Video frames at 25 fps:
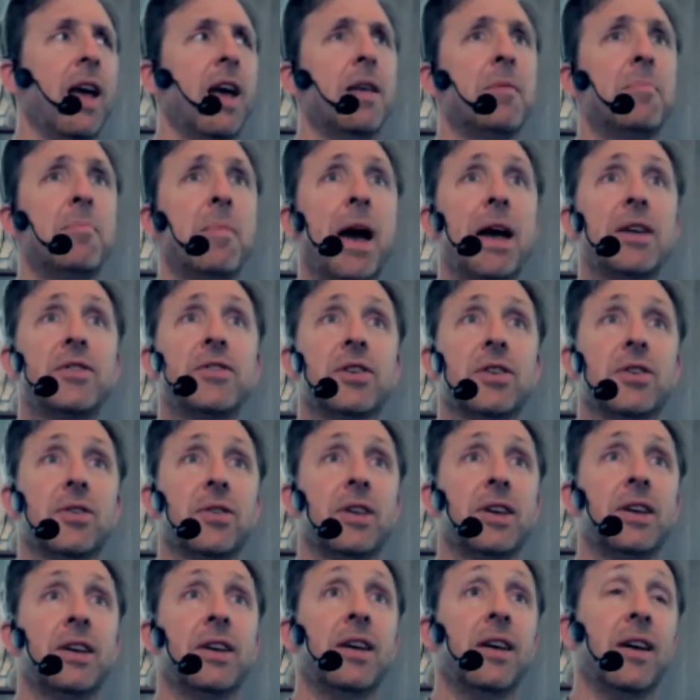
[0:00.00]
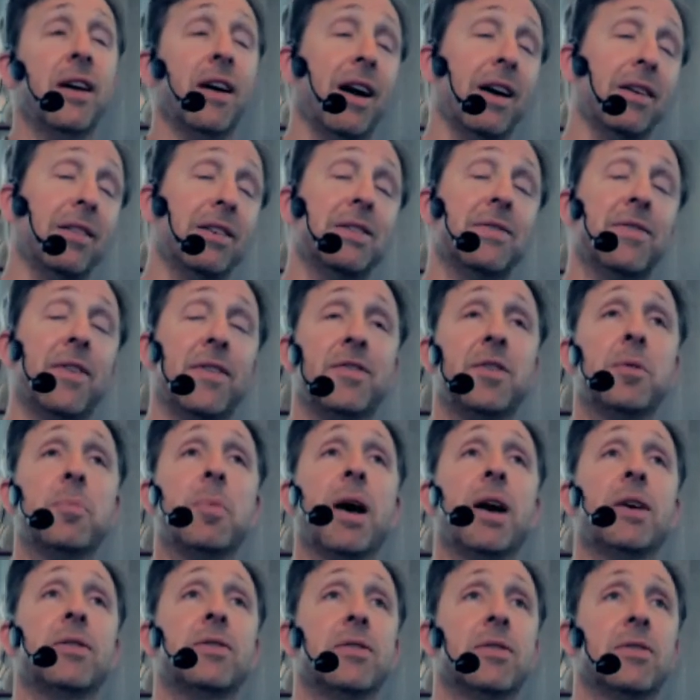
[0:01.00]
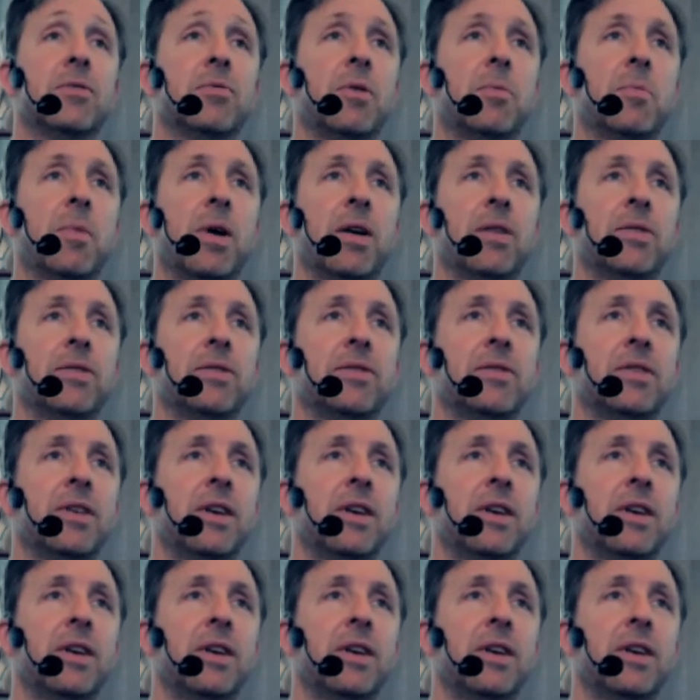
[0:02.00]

And magically, I lost 50 pounds in 3 months.